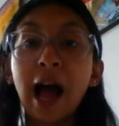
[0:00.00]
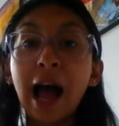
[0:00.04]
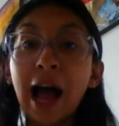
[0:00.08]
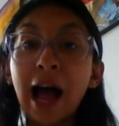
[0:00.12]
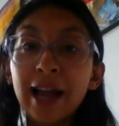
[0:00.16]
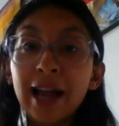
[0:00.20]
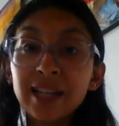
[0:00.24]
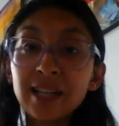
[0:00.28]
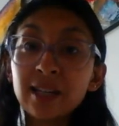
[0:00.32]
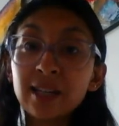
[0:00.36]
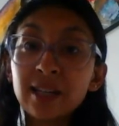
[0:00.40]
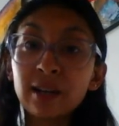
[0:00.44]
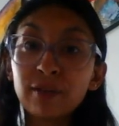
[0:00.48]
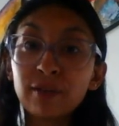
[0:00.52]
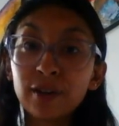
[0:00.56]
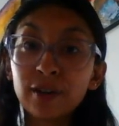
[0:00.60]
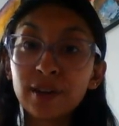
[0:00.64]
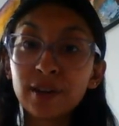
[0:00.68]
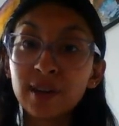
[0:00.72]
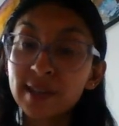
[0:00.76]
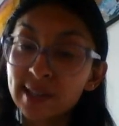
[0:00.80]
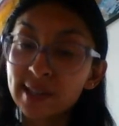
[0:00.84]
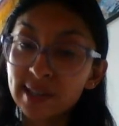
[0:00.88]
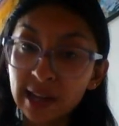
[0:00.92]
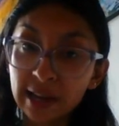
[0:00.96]
I
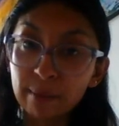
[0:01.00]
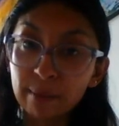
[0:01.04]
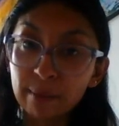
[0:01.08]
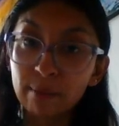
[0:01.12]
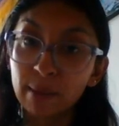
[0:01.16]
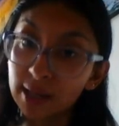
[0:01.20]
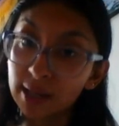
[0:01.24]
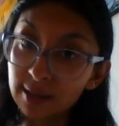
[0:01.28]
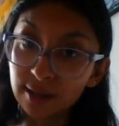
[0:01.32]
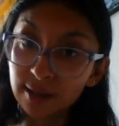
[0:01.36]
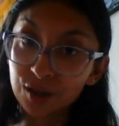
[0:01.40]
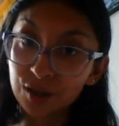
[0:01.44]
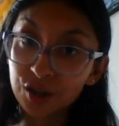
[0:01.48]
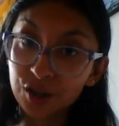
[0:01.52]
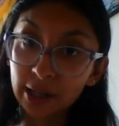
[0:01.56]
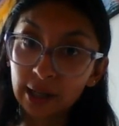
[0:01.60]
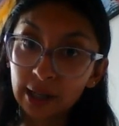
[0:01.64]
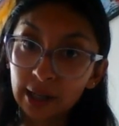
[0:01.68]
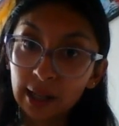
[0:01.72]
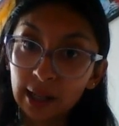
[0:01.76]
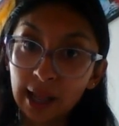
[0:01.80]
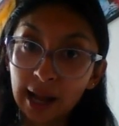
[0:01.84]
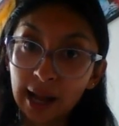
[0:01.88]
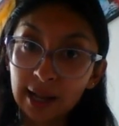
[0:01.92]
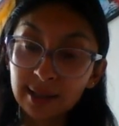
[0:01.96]
delivered the same message
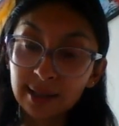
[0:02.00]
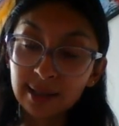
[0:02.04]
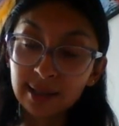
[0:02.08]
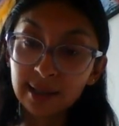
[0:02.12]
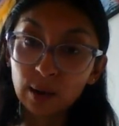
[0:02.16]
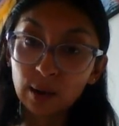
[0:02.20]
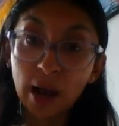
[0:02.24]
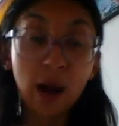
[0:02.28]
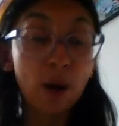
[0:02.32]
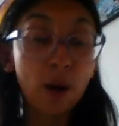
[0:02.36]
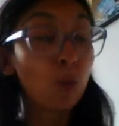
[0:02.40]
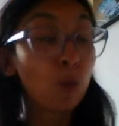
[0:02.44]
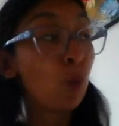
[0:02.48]
in class